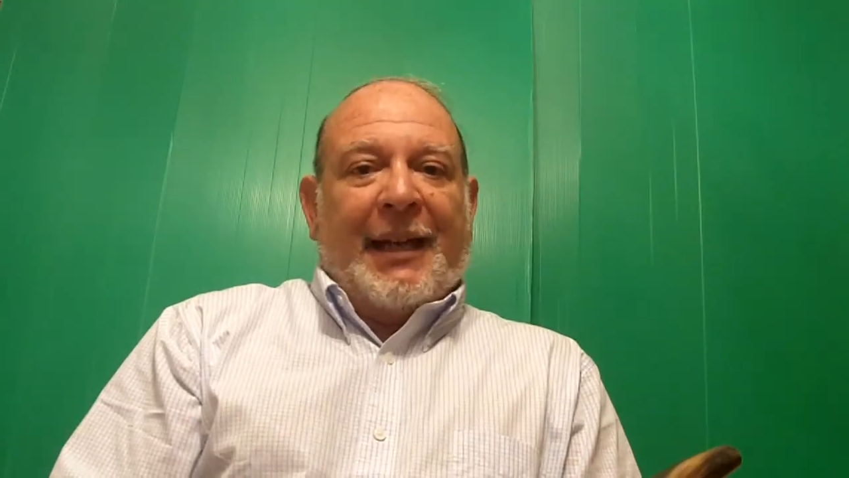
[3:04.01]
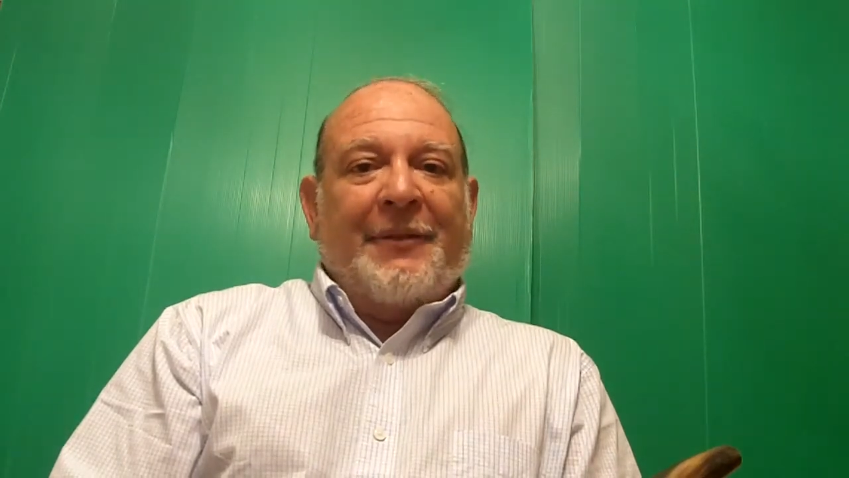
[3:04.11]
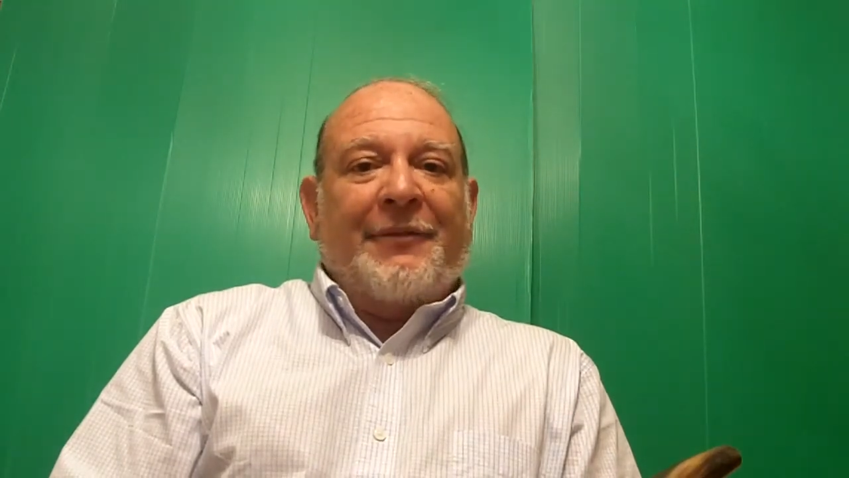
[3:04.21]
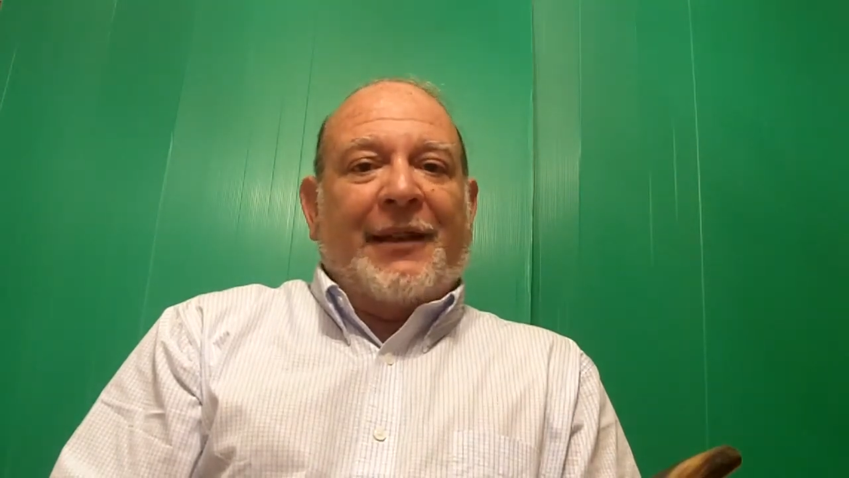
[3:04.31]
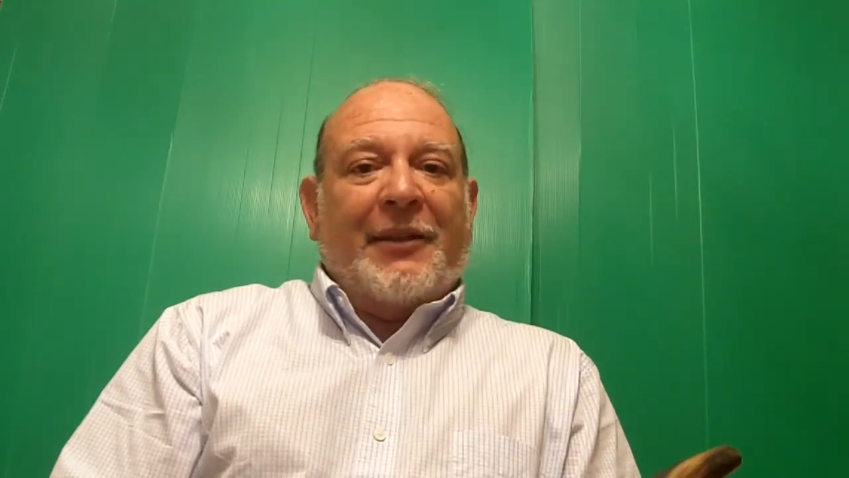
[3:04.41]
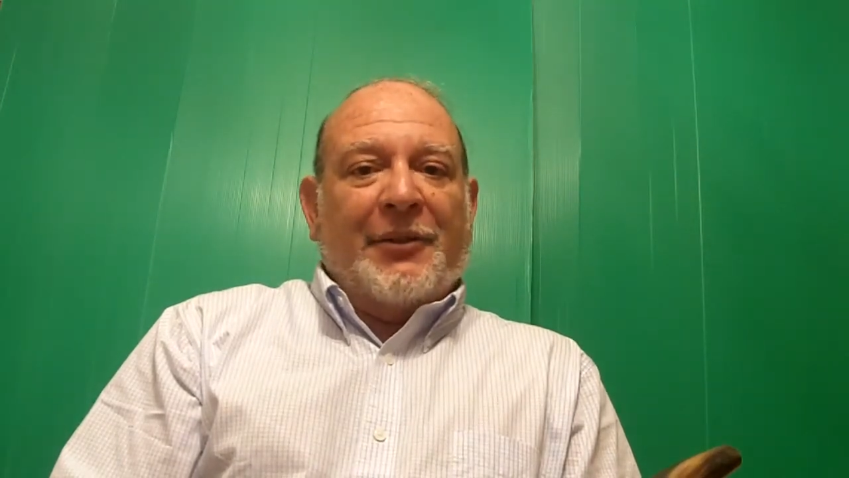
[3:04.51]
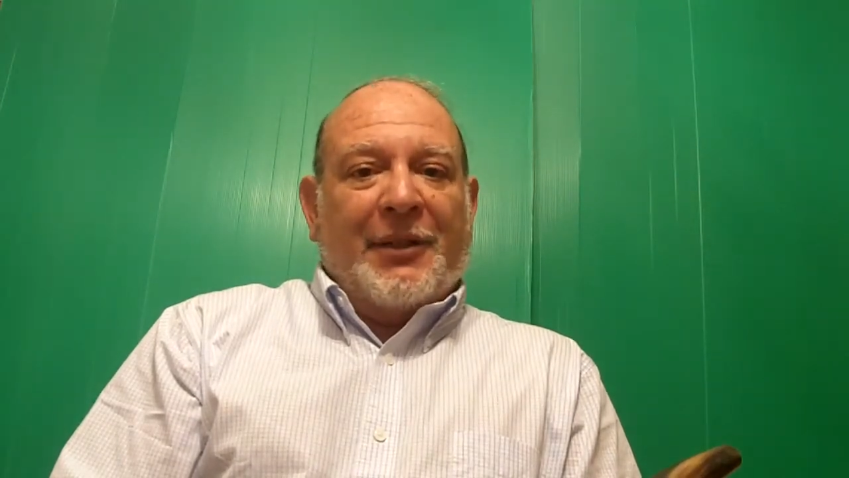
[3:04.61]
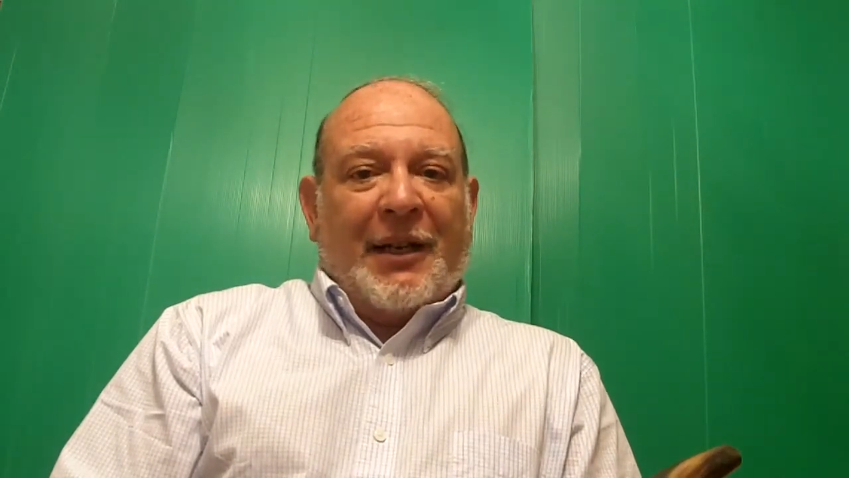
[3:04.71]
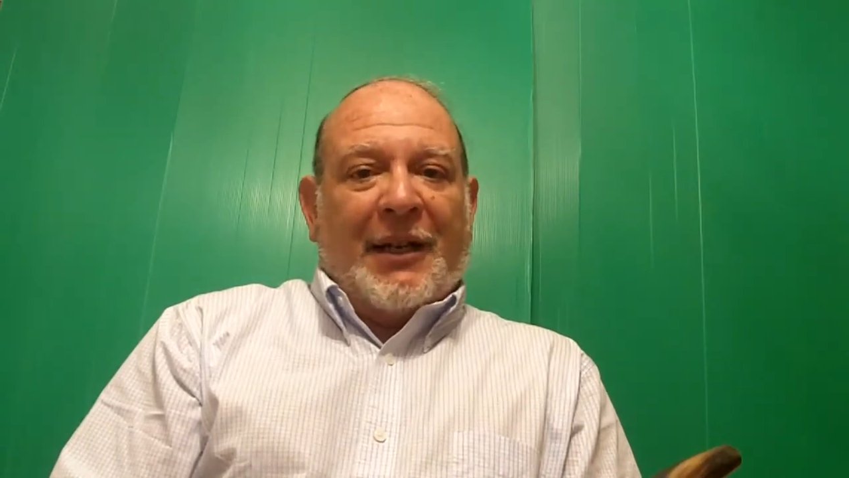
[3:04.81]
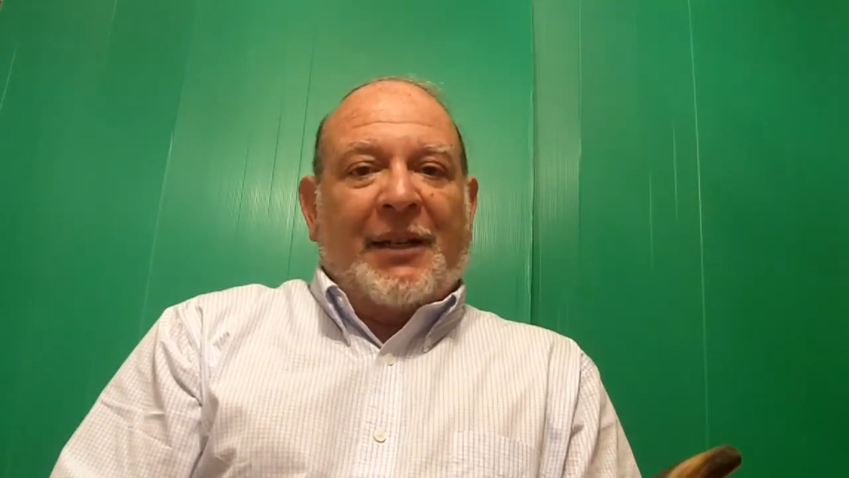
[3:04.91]
and follow
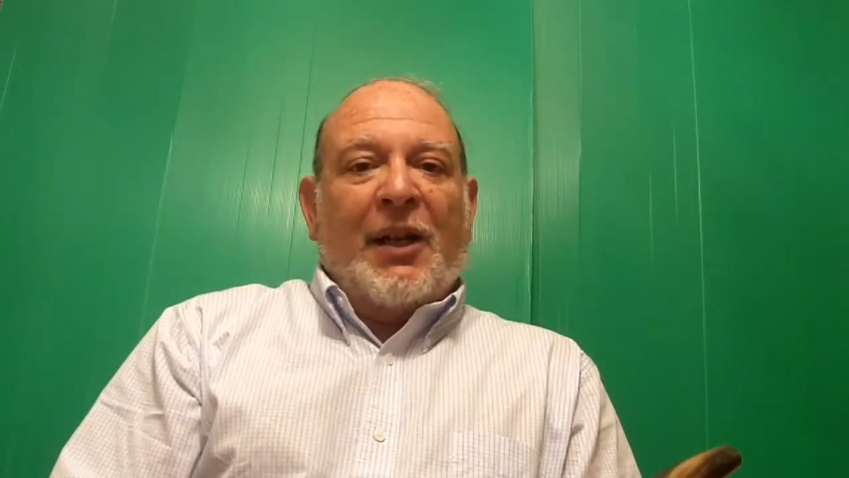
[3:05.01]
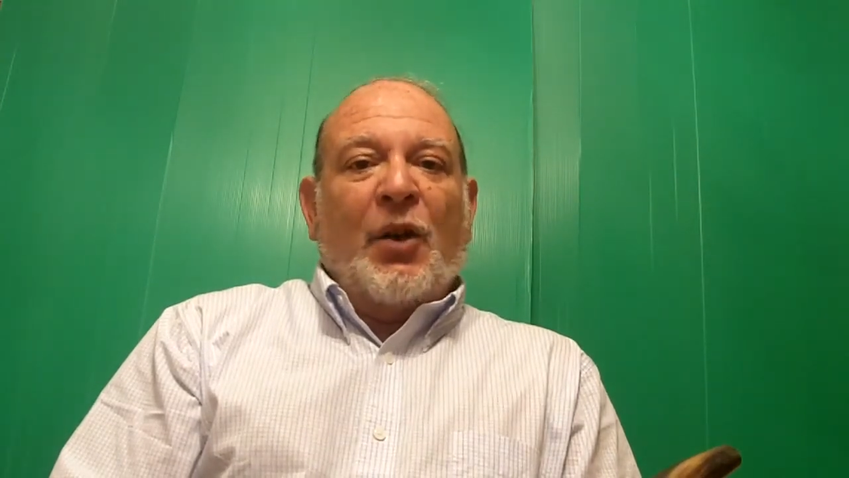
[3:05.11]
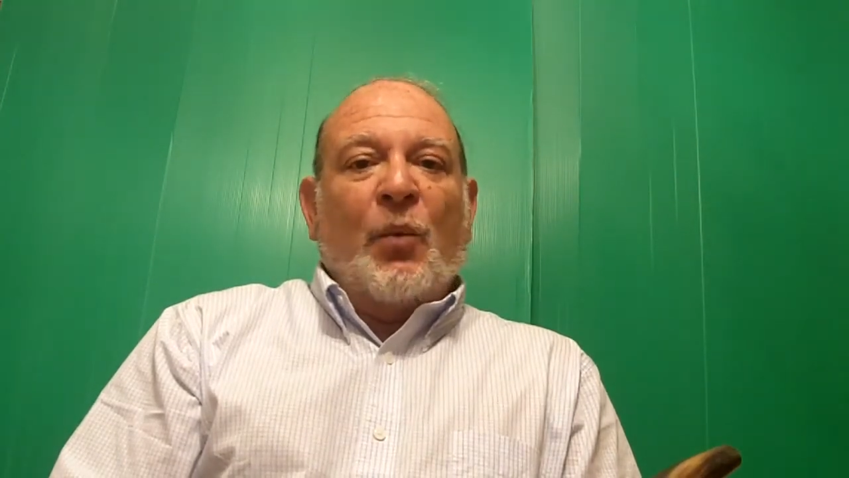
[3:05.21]
God,